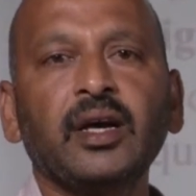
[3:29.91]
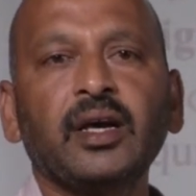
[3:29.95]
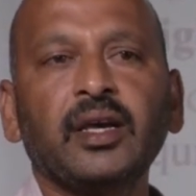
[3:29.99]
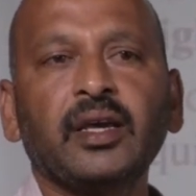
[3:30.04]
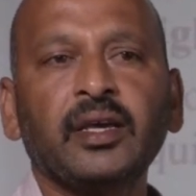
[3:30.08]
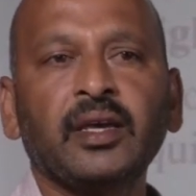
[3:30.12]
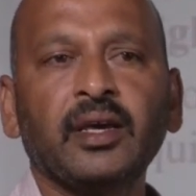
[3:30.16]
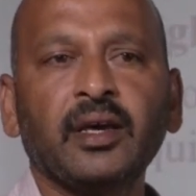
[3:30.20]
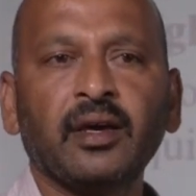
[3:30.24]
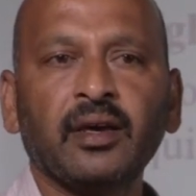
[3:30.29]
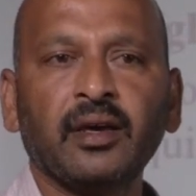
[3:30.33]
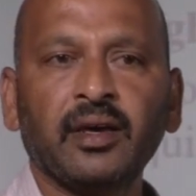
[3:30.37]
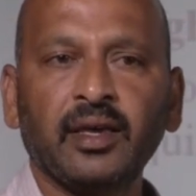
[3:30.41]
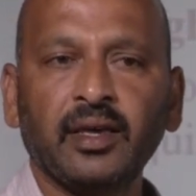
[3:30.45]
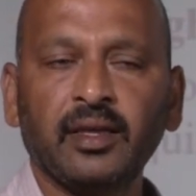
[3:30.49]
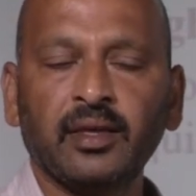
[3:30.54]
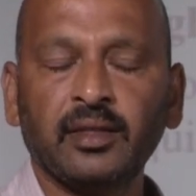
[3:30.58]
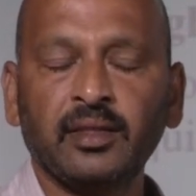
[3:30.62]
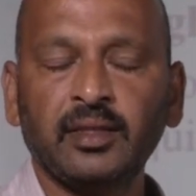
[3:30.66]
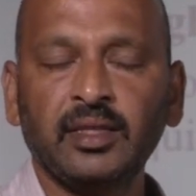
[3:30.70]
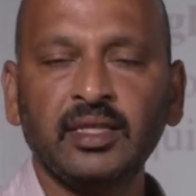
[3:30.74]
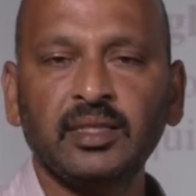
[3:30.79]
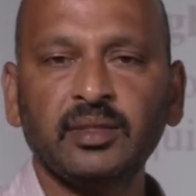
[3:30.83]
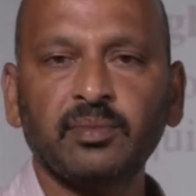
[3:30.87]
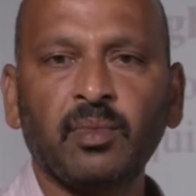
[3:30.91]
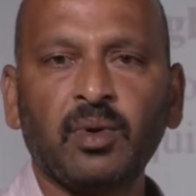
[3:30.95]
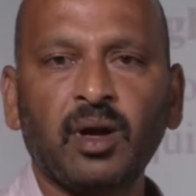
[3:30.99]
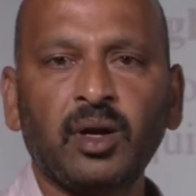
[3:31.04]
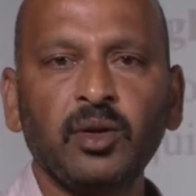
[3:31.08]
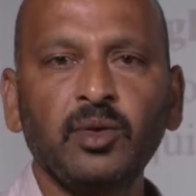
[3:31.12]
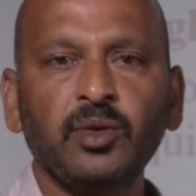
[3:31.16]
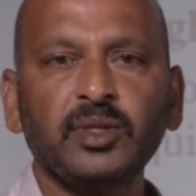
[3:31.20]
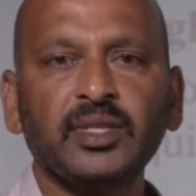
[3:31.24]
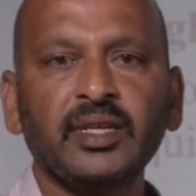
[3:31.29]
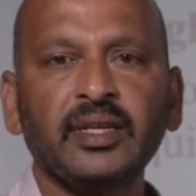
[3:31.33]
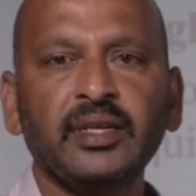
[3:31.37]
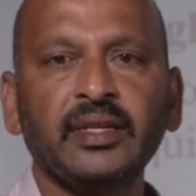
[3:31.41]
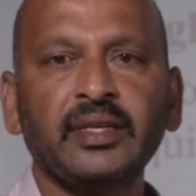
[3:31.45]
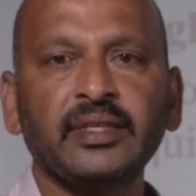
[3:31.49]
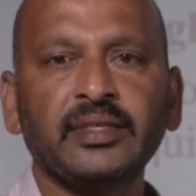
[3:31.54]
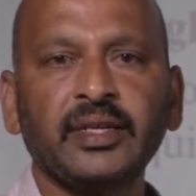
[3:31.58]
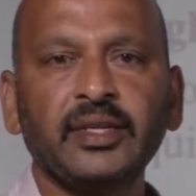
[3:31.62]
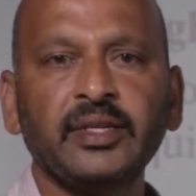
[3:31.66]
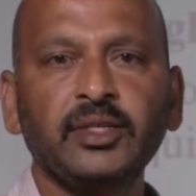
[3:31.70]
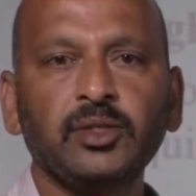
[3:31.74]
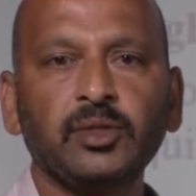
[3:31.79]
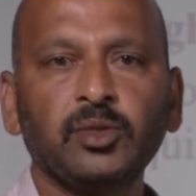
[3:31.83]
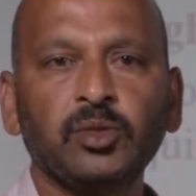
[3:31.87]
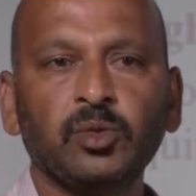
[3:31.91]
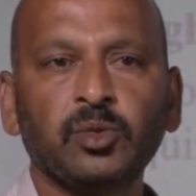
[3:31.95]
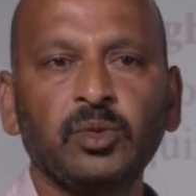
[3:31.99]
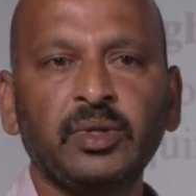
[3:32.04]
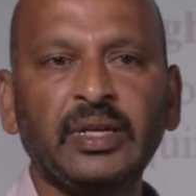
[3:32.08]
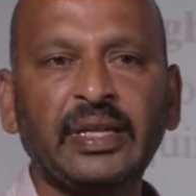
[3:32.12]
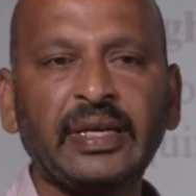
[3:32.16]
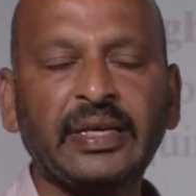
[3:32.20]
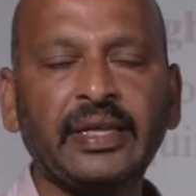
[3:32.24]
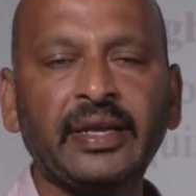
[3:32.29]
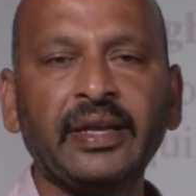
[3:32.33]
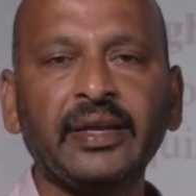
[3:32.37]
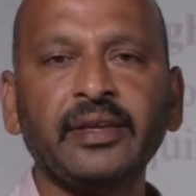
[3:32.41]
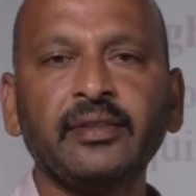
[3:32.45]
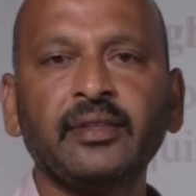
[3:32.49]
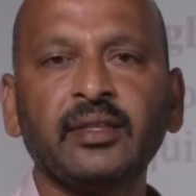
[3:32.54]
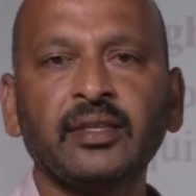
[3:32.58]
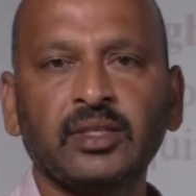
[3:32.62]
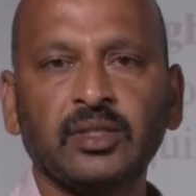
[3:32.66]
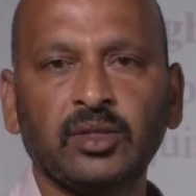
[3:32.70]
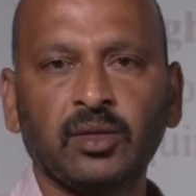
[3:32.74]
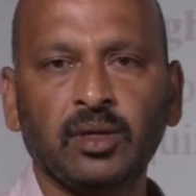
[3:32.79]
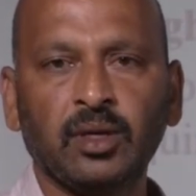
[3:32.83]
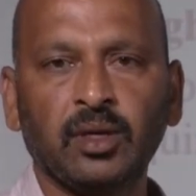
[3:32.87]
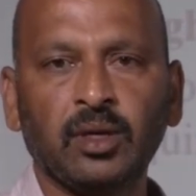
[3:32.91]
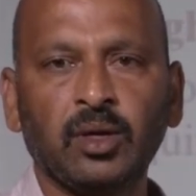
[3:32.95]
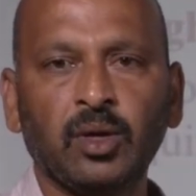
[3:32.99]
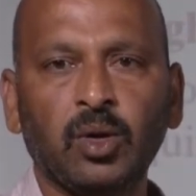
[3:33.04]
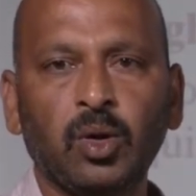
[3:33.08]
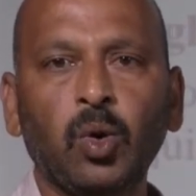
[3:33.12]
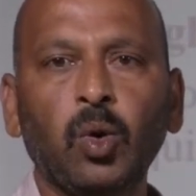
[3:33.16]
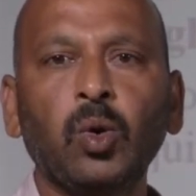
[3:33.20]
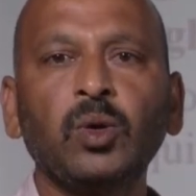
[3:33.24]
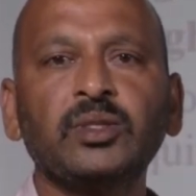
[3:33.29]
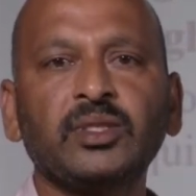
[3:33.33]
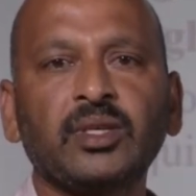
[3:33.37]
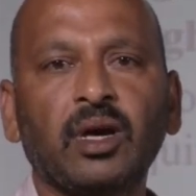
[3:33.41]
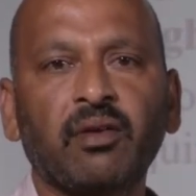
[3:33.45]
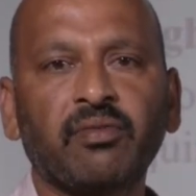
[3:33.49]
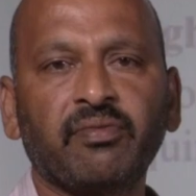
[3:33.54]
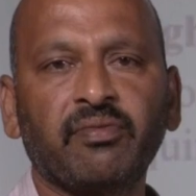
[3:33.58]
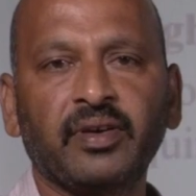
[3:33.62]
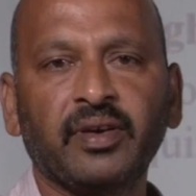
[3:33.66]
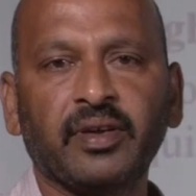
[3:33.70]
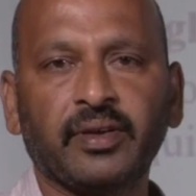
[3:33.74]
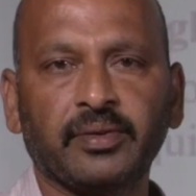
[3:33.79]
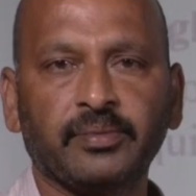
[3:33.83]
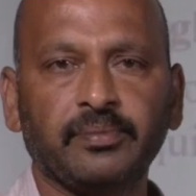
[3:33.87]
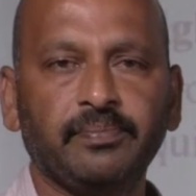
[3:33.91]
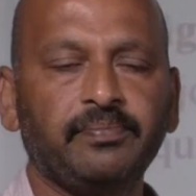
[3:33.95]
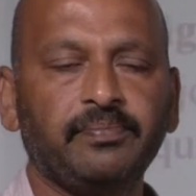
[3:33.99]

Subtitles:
These modules are designed to integrate this whole software.